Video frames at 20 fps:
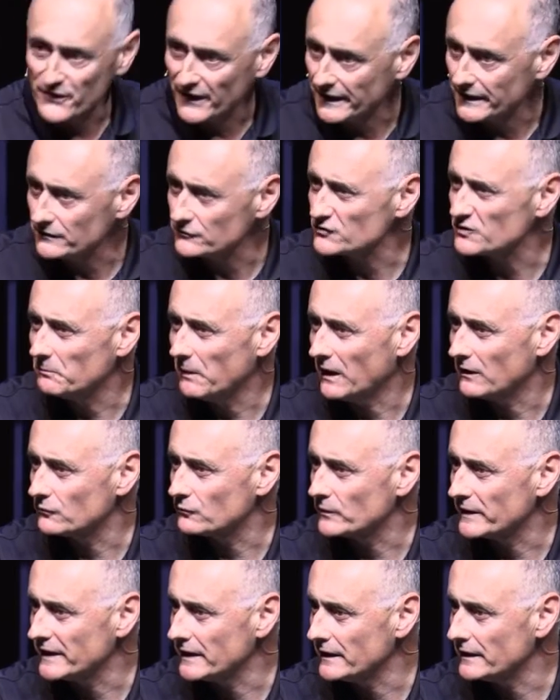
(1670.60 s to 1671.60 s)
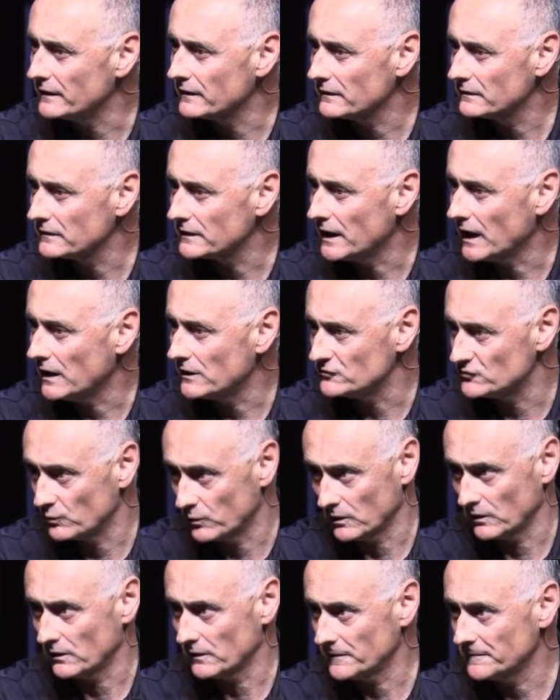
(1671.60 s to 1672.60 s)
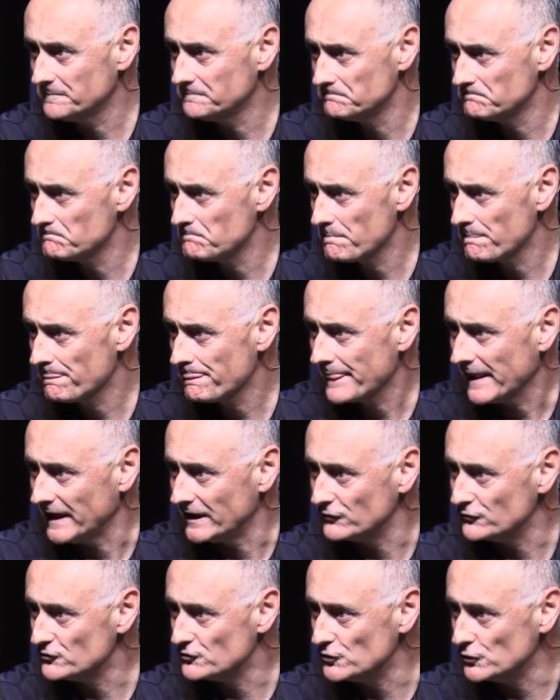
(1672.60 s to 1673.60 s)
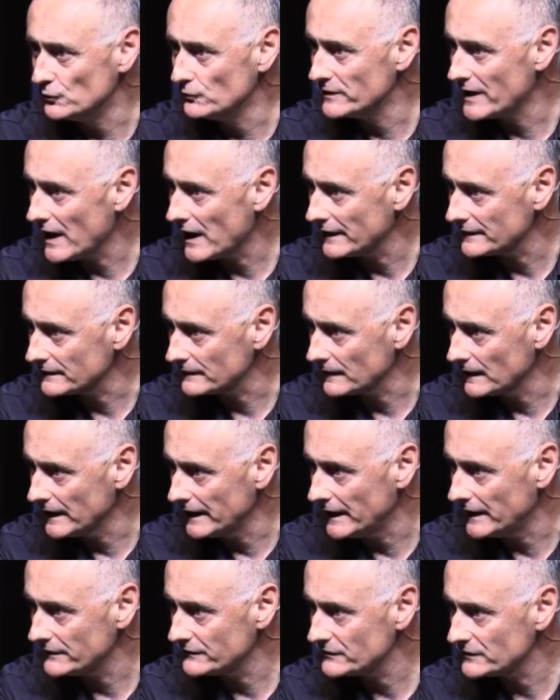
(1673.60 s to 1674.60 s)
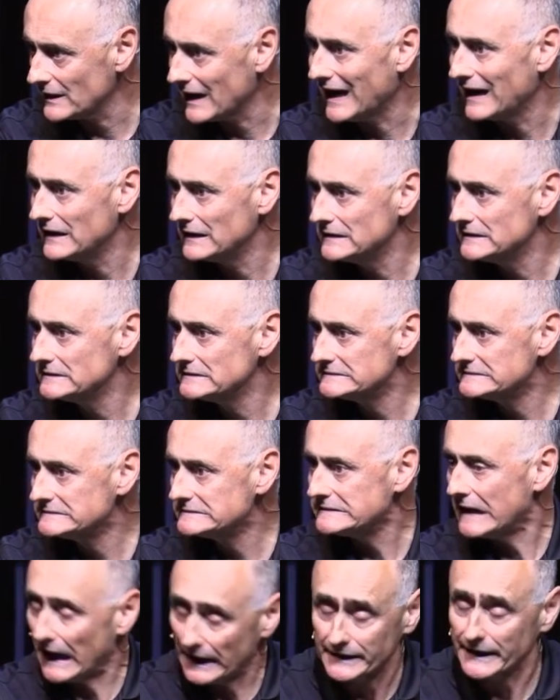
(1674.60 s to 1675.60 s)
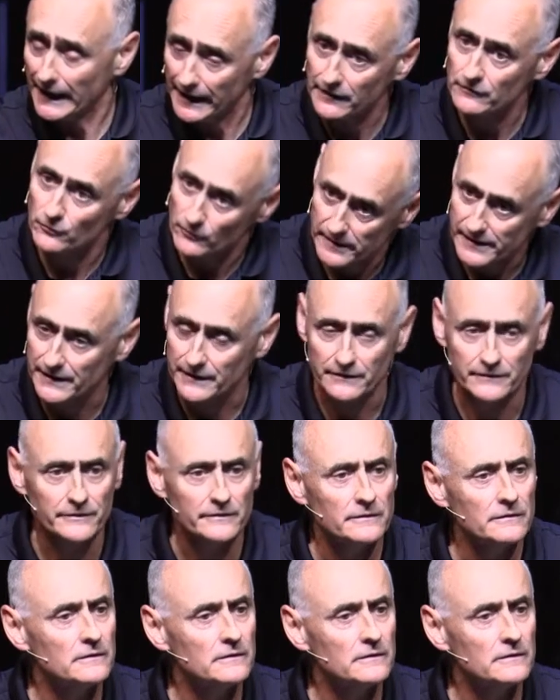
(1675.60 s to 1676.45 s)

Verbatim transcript: things about reading God's Word. And do not let, I can't read,